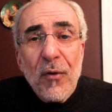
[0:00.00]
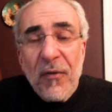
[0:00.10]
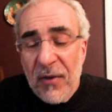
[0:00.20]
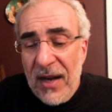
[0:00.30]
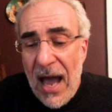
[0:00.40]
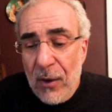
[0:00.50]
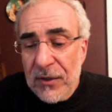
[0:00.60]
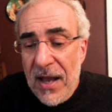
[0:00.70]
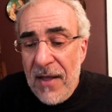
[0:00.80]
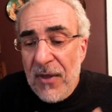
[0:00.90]
fill out
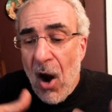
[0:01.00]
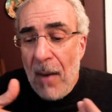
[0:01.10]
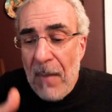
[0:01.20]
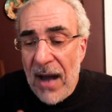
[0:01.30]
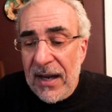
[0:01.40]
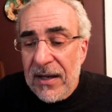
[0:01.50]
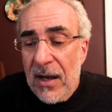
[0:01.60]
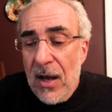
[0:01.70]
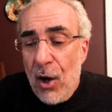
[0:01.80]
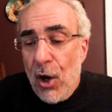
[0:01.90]
the harmonic,
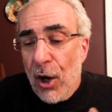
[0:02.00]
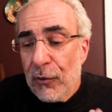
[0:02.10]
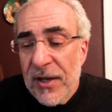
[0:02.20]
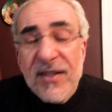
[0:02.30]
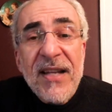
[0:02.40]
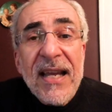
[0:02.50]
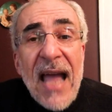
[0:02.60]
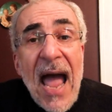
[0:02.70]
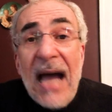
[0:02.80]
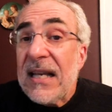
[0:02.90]
coloristic,
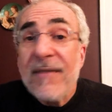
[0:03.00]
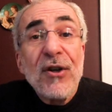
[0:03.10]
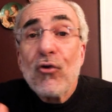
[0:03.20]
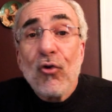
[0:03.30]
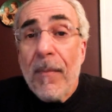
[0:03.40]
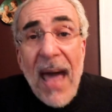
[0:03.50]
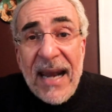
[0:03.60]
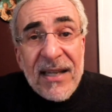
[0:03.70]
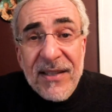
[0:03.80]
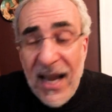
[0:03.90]
and even
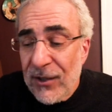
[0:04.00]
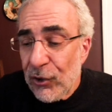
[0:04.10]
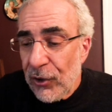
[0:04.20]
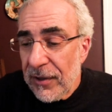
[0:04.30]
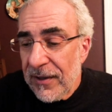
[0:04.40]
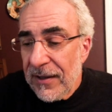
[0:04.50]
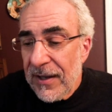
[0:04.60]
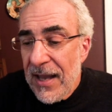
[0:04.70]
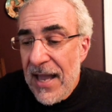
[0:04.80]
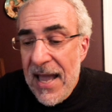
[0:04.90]
dramatic texture.
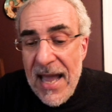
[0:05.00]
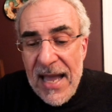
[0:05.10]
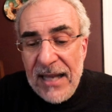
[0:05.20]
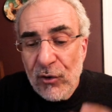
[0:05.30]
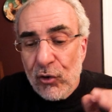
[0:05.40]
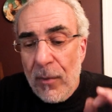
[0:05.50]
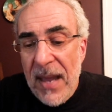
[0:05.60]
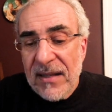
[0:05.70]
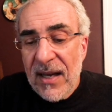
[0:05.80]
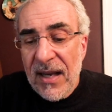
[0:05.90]

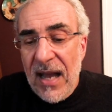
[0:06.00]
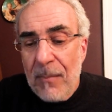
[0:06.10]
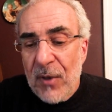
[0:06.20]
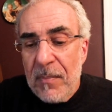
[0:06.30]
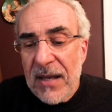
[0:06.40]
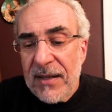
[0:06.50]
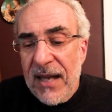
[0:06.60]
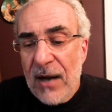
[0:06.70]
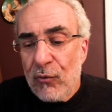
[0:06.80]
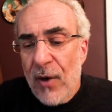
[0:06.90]
Instrumental accompaniment
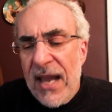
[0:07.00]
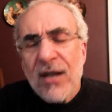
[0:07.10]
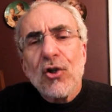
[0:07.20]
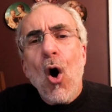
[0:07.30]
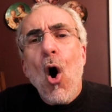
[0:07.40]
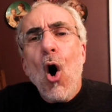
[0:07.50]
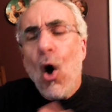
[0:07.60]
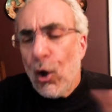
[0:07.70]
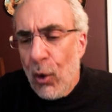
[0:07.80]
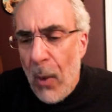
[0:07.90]
can range
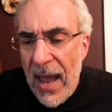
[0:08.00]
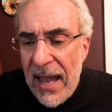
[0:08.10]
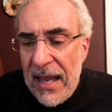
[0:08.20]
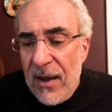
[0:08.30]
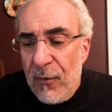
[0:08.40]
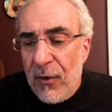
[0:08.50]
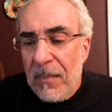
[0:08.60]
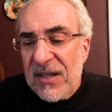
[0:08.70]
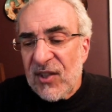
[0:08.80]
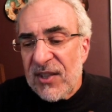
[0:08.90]
all the way from
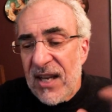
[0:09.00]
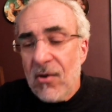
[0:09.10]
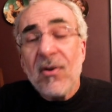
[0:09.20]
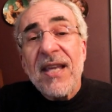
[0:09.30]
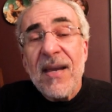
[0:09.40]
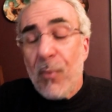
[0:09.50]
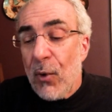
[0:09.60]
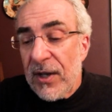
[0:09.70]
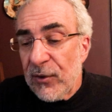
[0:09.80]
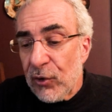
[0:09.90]
a single
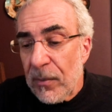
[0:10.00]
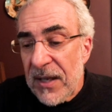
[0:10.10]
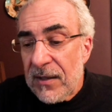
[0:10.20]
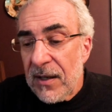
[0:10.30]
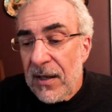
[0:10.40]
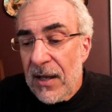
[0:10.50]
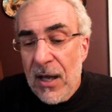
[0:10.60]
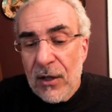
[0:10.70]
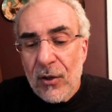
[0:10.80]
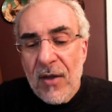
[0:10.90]
keyboard instrument
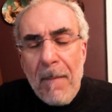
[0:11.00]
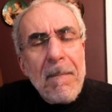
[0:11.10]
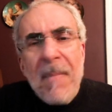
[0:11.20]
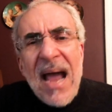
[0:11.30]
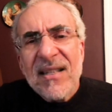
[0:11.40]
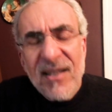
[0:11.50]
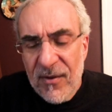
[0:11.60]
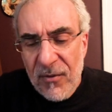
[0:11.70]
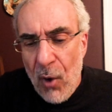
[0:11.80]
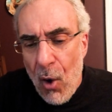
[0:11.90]
to the
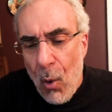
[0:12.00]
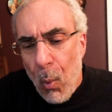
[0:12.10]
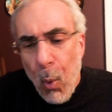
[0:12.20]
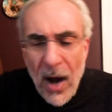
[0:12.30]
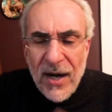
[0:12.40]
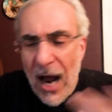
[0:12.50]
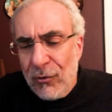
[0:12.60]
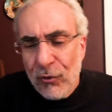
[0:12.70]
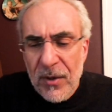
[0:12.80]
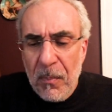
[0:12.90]
massive
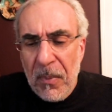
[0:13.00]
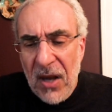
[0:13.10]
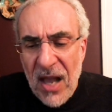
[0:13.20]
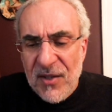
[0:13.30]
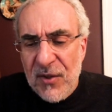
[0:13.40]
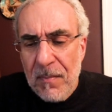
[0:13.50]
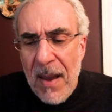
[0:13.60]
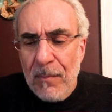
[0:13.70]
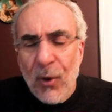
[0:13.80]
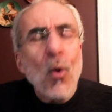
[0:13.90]
100 plus
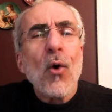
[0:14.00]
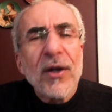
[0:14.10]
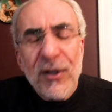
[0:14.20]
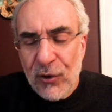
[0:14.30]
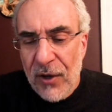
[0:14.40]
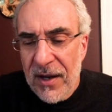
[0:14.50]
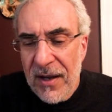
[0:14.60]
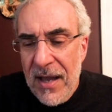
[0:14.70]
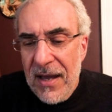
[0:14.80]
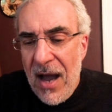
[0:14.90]
member orchestra
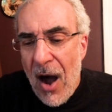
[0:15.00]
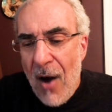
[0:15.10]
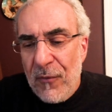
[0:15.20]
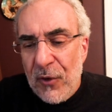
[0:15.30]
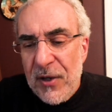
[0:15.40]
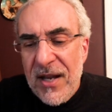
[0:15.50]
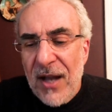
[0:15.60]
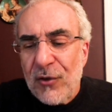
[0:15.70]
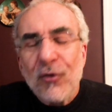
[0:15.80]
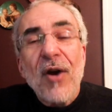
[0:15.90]
of
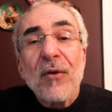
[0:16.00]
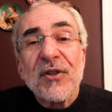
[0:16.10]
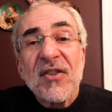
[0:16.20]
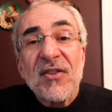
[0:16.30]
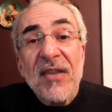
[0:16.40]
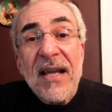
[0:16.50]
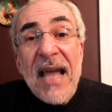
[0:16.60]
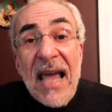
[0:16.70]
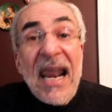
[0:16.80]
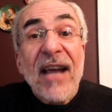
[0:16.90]
Richard Strauss's
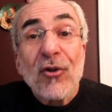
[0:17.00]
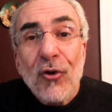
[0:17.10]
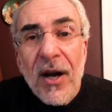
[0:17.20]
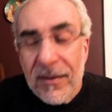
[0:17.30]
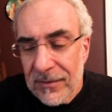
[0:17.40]
Elektra.